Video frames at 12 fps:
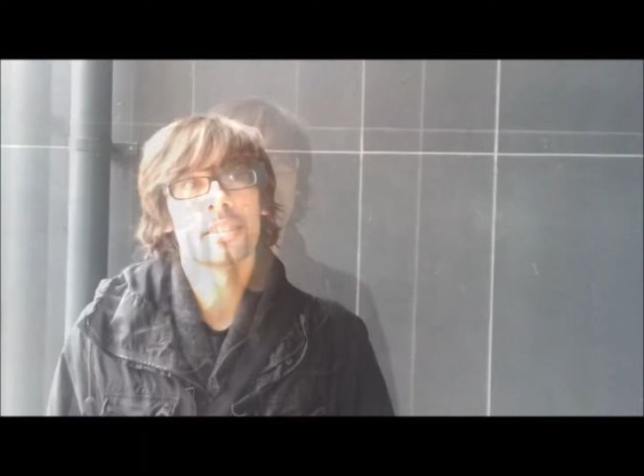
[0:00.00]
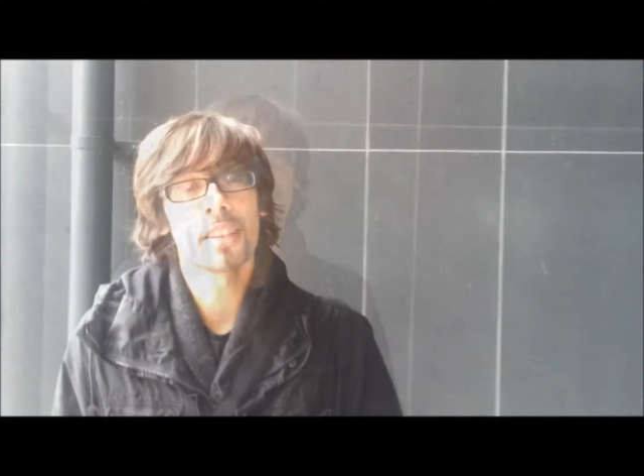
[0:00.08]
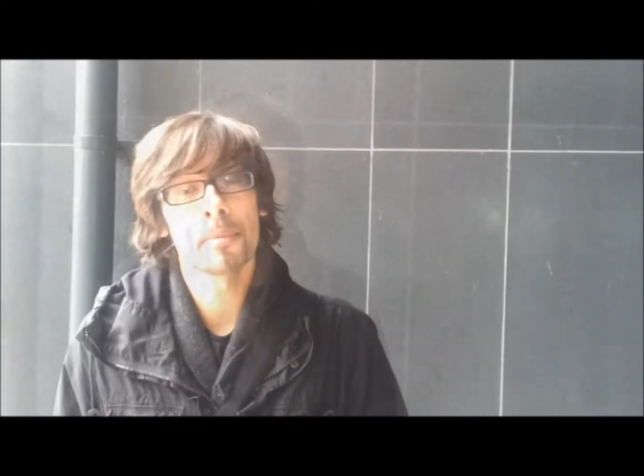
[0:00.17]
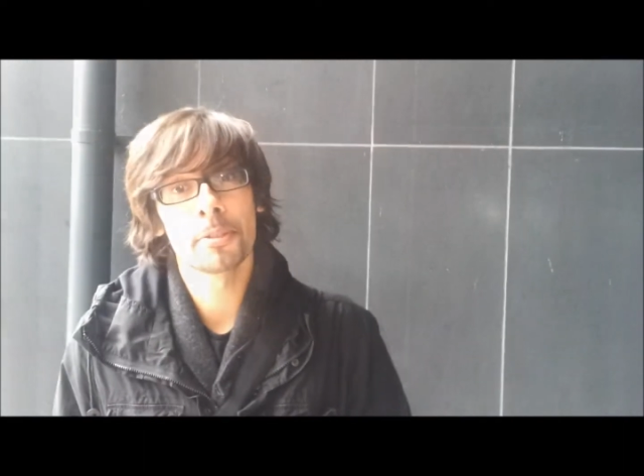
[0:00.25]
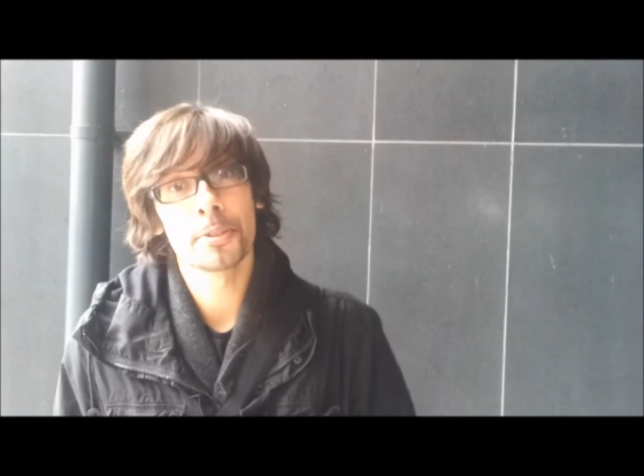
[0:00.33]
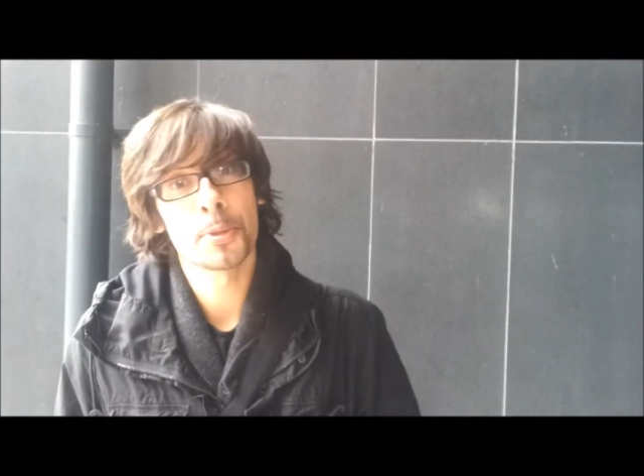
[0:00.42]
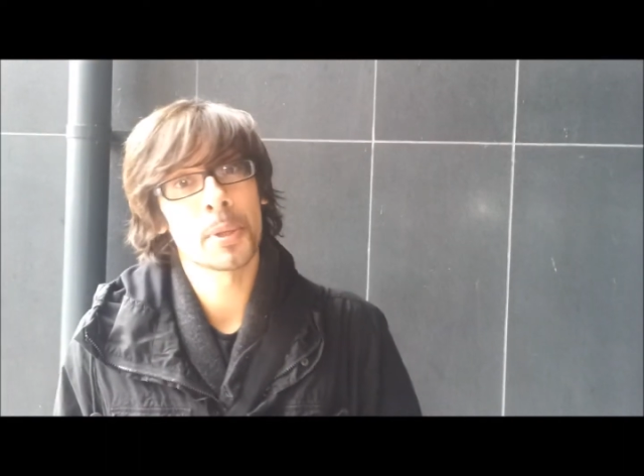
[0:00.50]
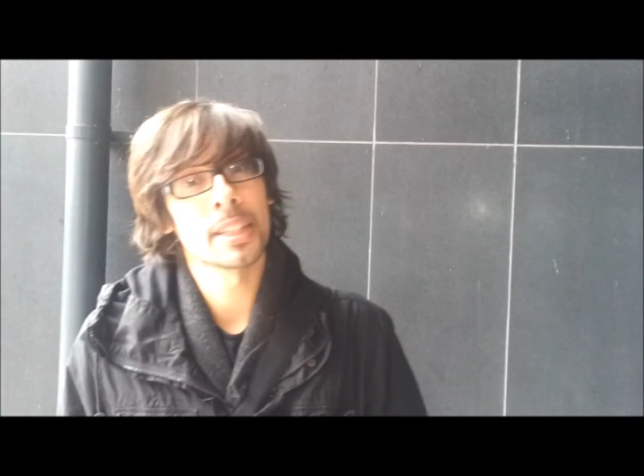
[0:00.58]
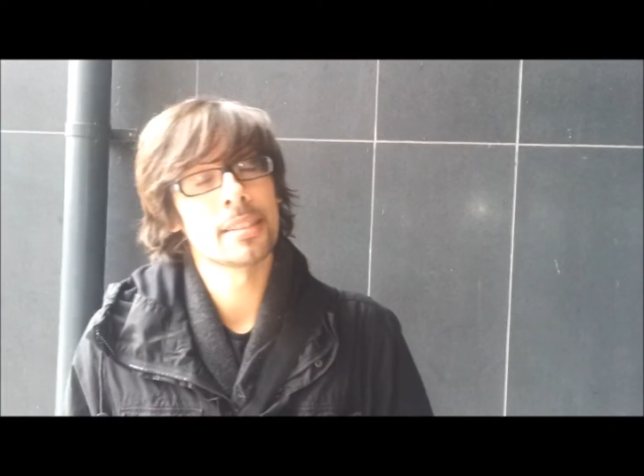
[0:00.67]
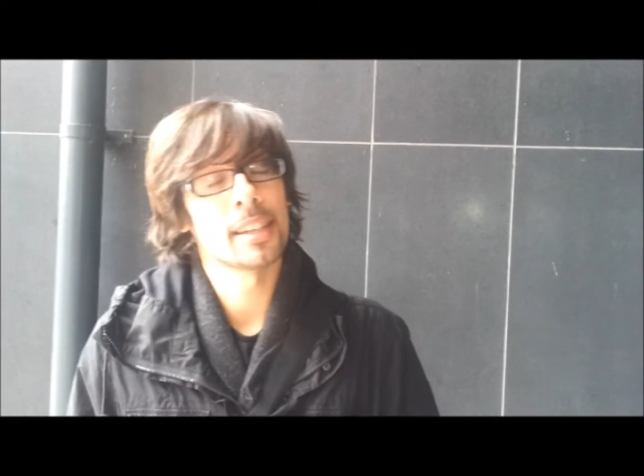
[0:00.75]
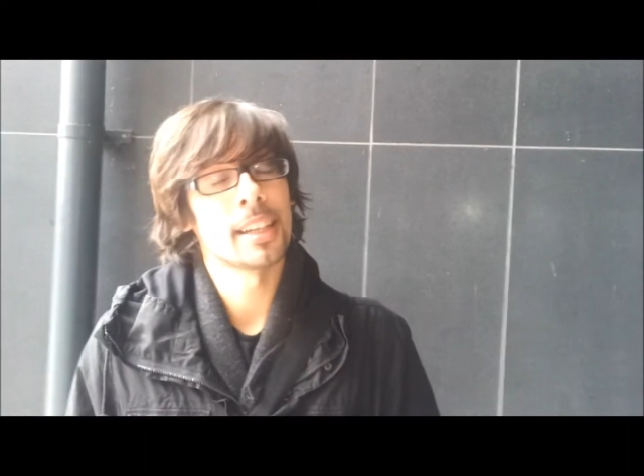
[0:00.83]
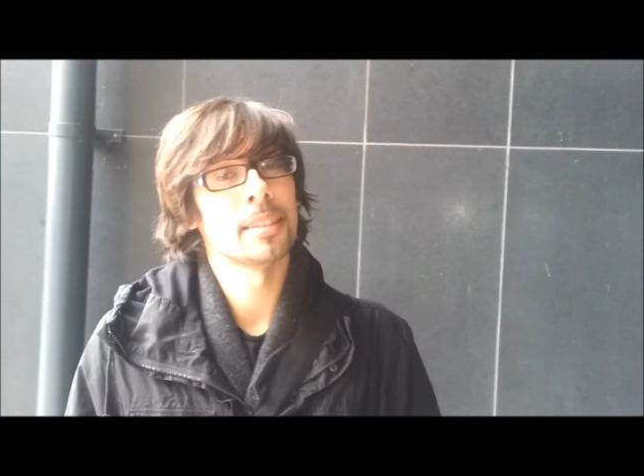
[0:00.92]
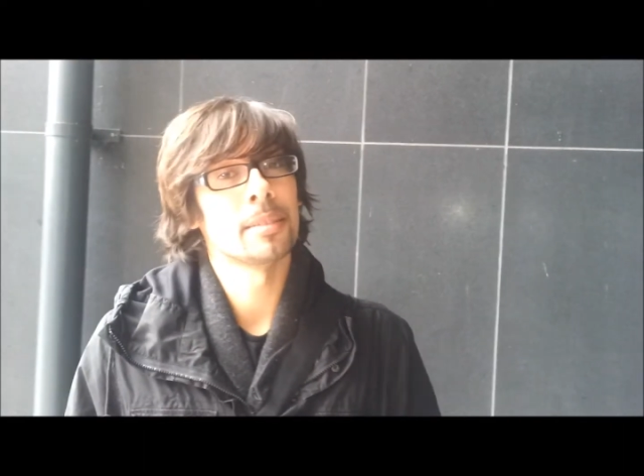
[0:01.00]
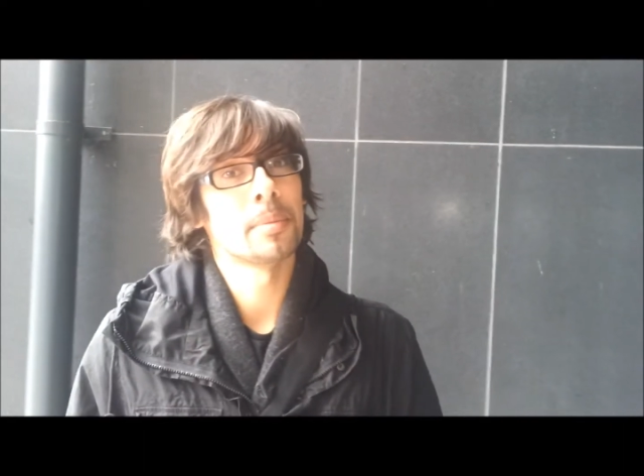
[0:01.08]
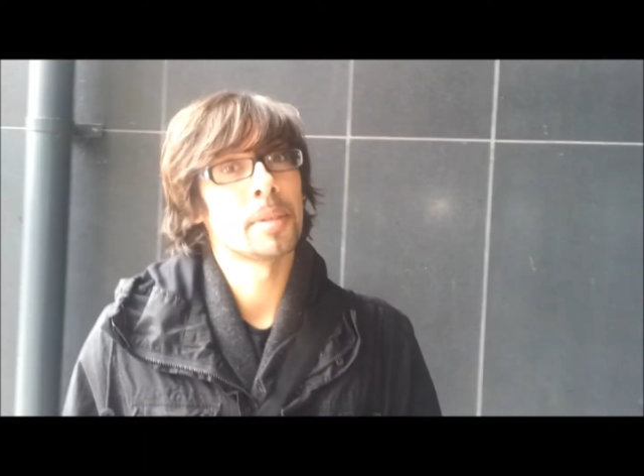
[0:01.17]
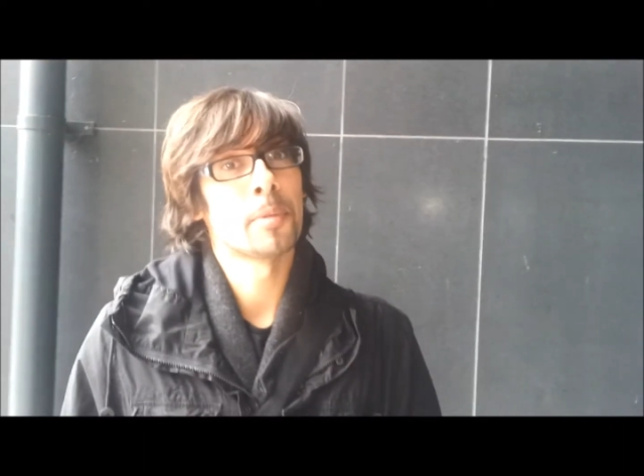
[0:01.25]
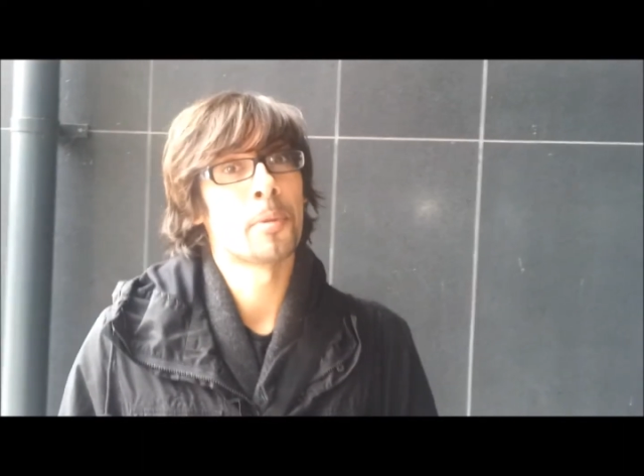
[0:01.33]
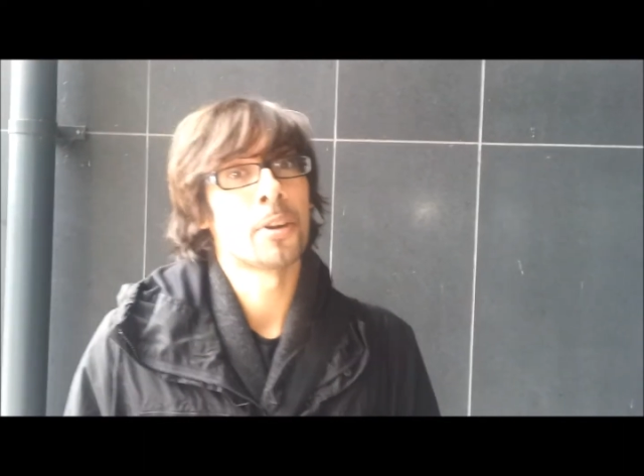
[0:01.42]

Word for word: Summer of 2010, me and my